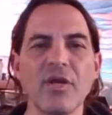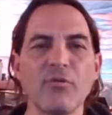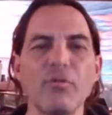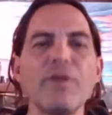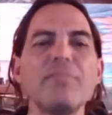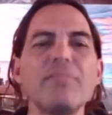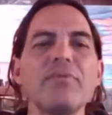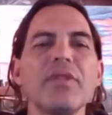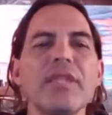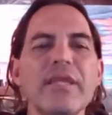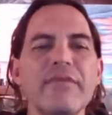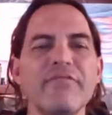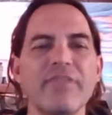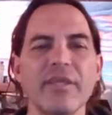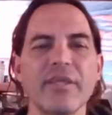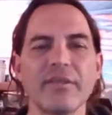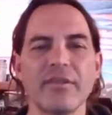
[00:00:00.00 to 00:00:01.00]
We
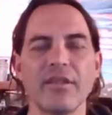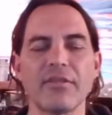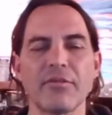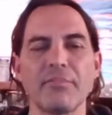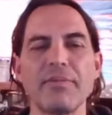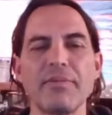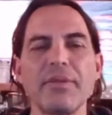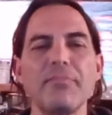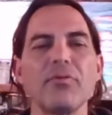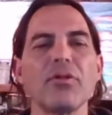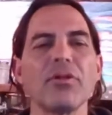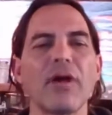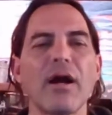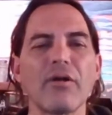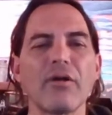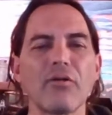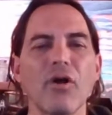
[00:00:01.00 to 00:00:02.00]
believe that the people
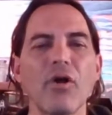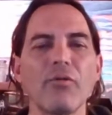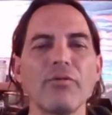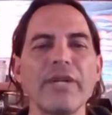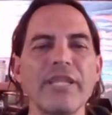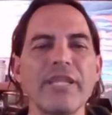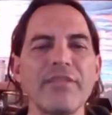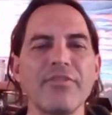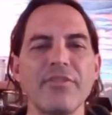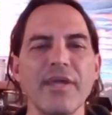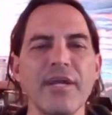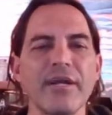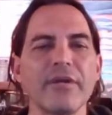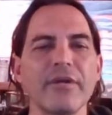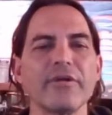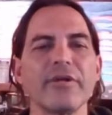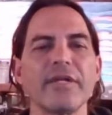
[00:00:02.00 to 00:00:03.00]
are already
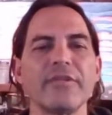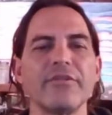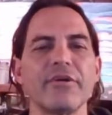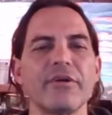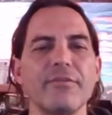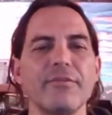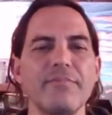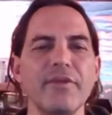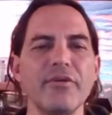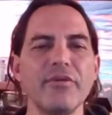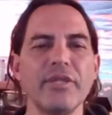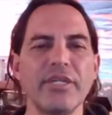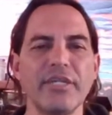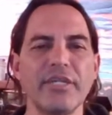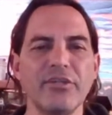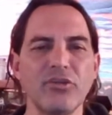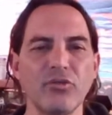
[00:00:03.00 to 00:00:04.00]
there in the
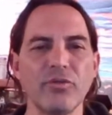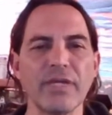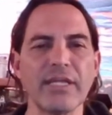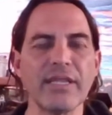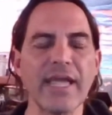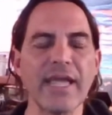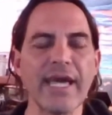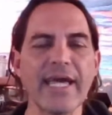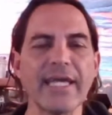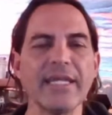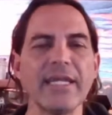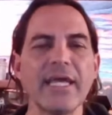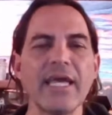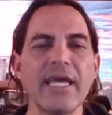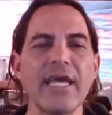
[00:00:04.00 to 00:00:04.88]
community doing that.